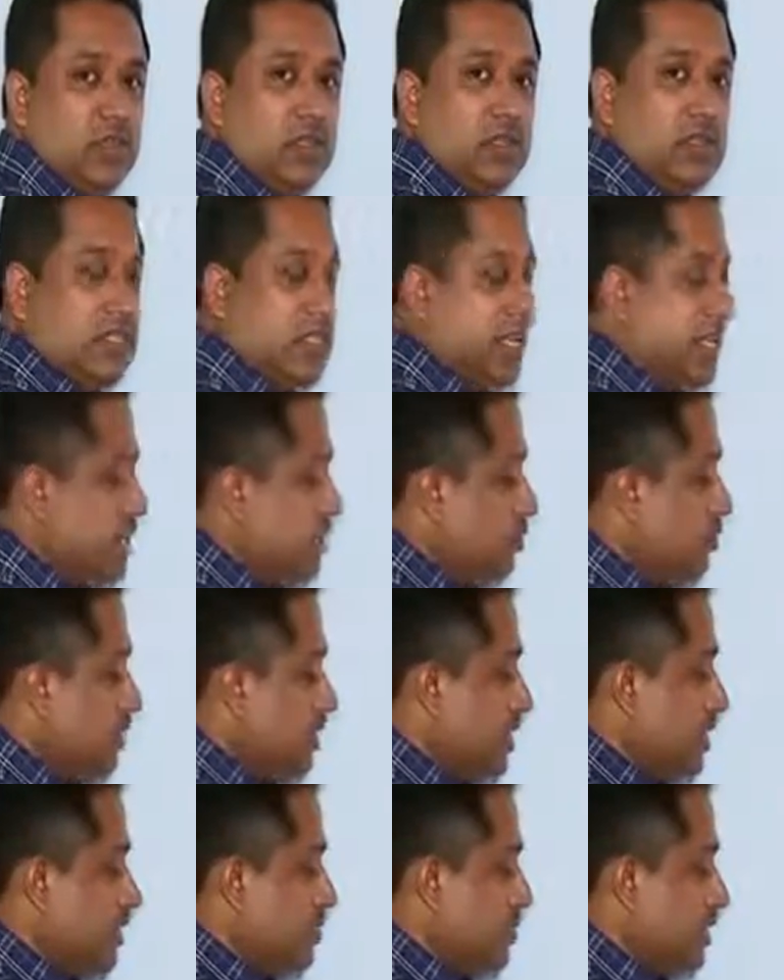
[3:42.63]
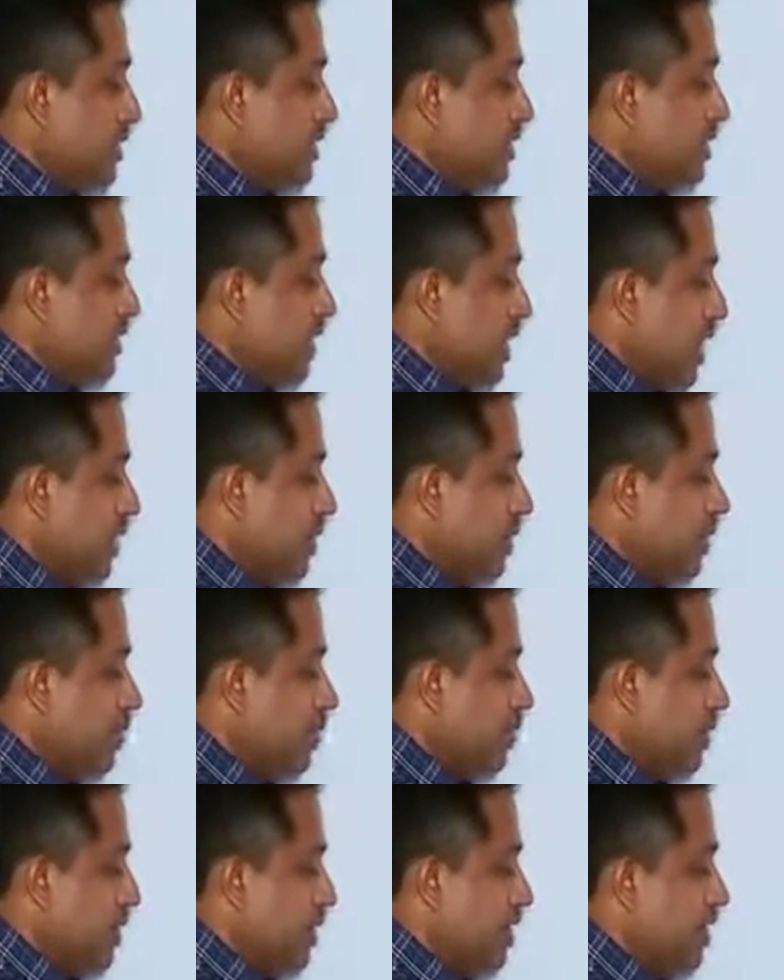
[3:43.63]
The signs will change means at the
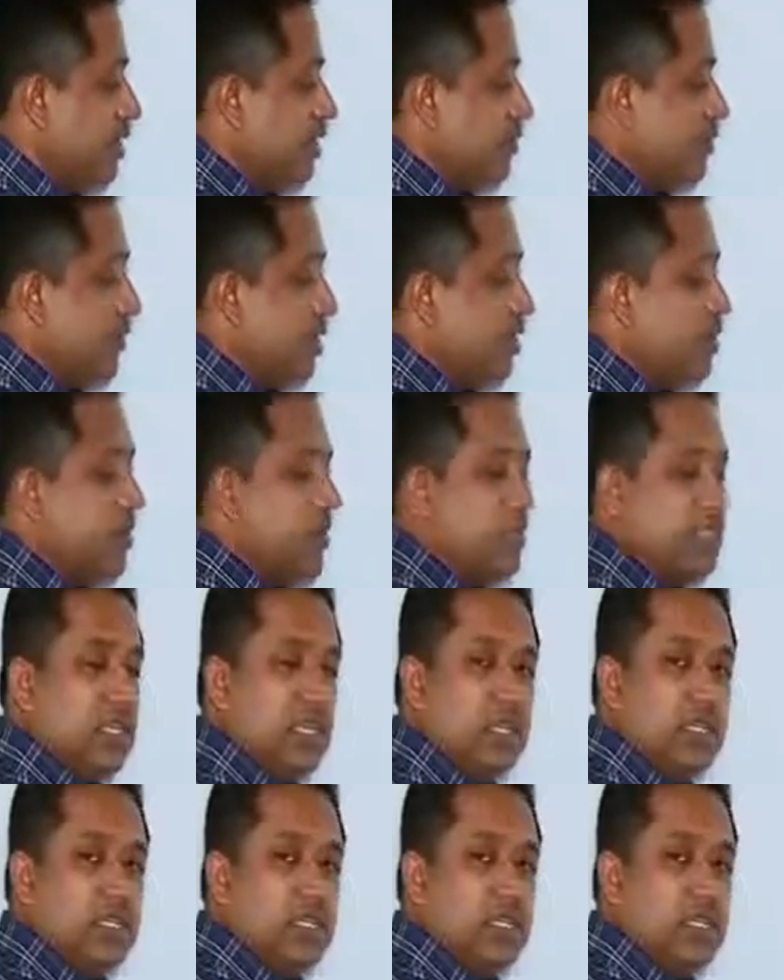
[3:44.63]
moment it is 5 by 6.